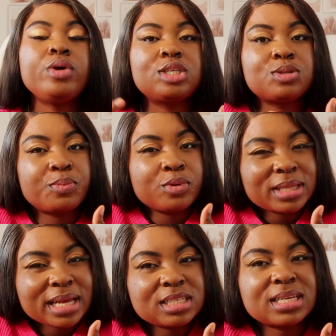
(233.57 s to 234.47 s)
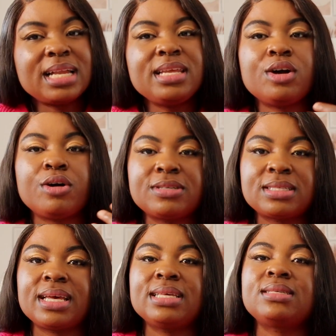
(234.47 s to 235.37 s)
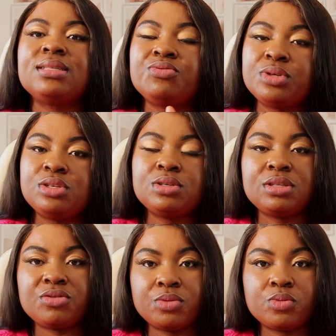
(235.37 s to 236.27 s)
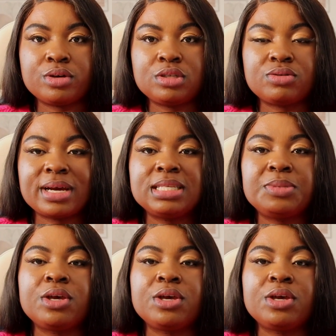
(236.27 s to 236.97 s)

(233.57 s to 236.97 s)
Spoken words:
which potentially offsets the reduced rewards, right?